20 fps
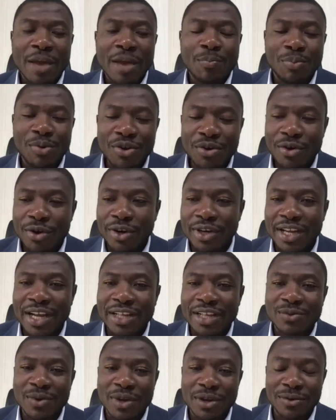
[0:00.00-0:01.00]
period
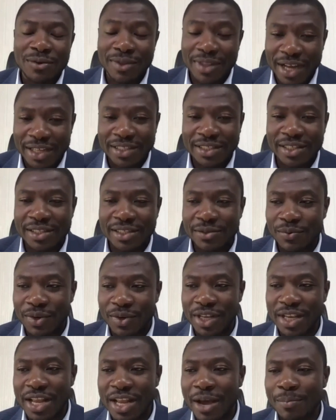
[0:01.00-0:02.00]
that when you touch it,
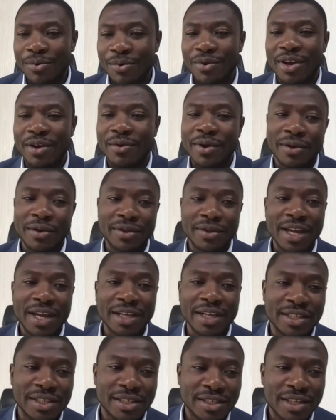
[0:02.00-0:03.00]
within that period, when you
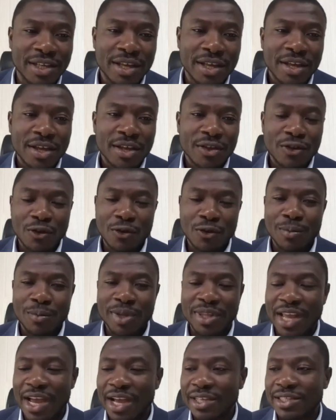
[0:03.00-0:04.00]
touch it, you'll be
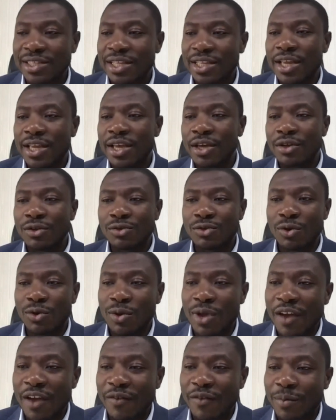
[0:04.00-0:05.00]
taxed. So
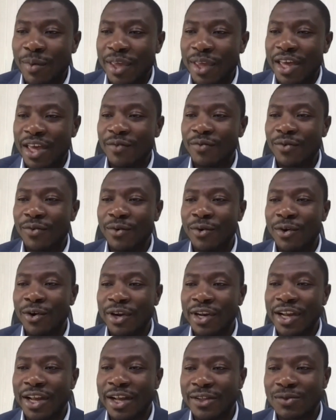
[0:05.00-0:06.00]
you have to be careful
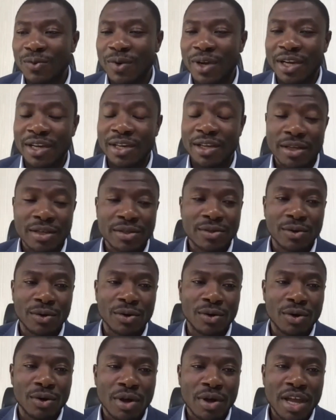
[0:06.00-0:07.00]
on that one.
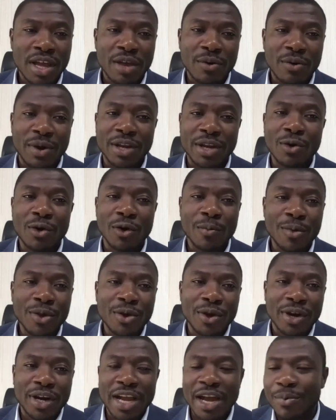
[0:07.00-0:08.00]
So when you go
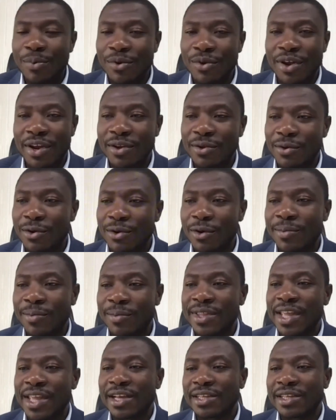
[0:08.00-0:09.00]
beyond that period, you will not be
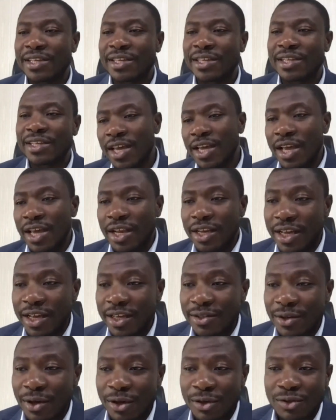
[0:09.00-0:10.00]
taxed.
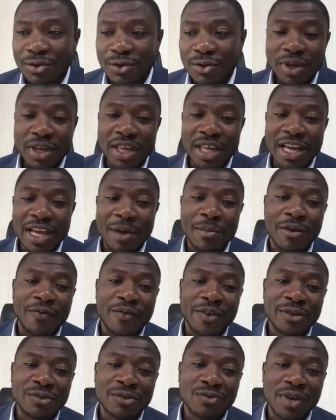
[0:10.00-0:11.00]
There's also income of
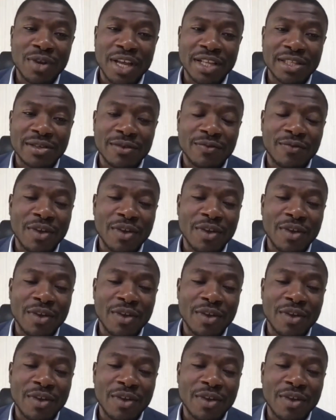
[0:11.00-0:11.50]
a student. If